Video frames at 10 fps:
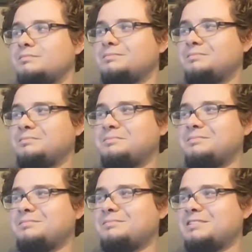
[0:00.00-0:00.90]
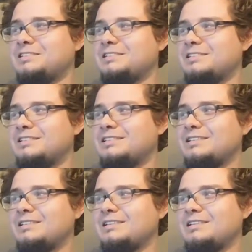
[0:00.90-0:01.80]

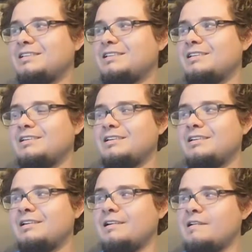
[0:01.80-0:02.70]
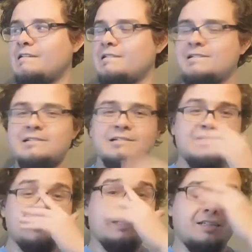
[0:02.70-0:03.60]

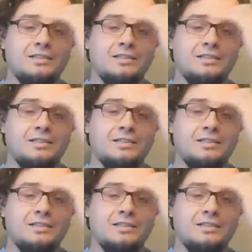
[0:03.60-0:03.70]
This person isn't speaking.